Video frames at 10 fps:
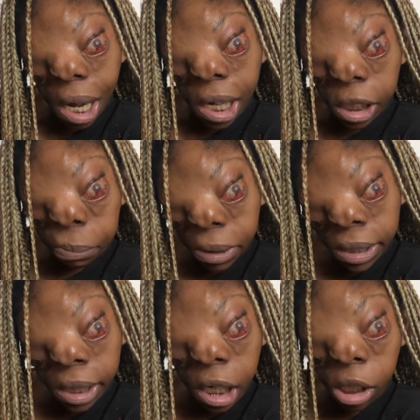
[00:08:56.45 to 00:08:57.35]
I pay
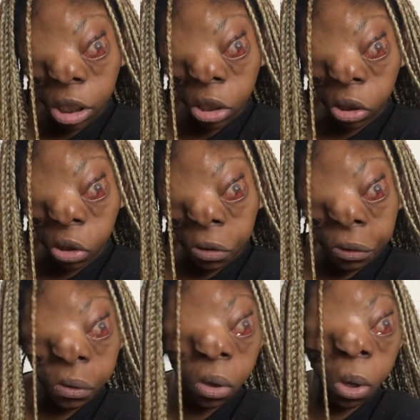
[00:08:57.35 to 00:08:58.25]
attention
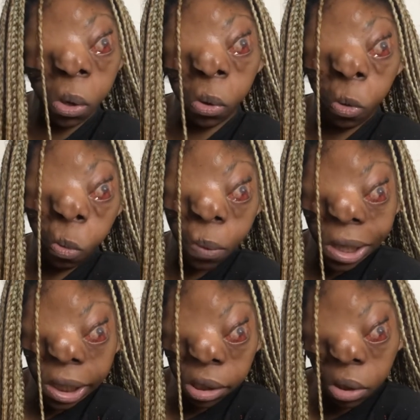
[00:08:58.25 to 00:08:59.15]
to the
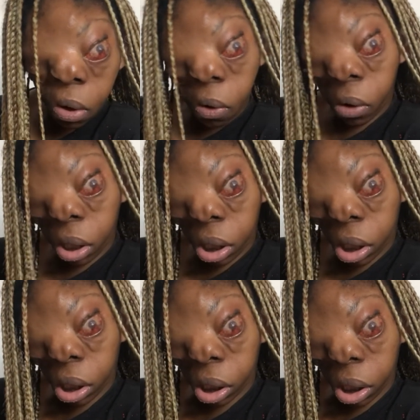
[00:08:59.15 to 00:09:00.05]
weight or
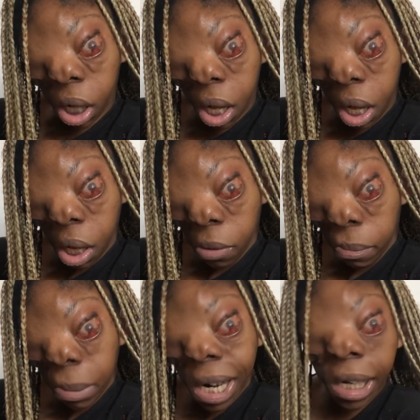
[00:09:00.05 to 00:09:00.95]
the
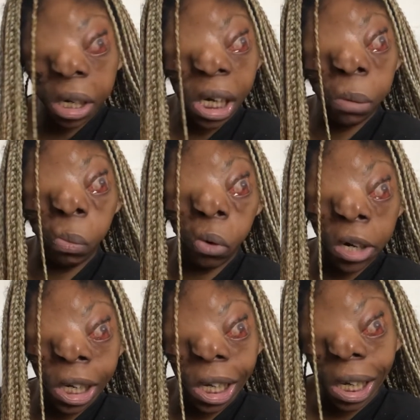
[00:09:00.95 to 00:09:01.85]
pad that I'm
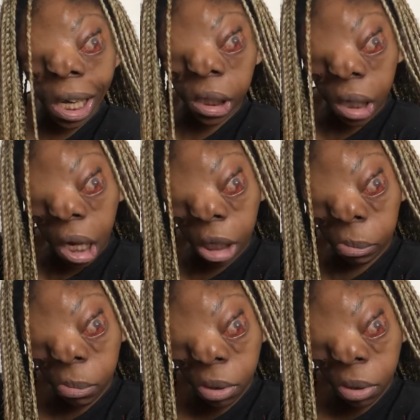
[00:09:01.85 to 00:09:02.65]
wearing at that time.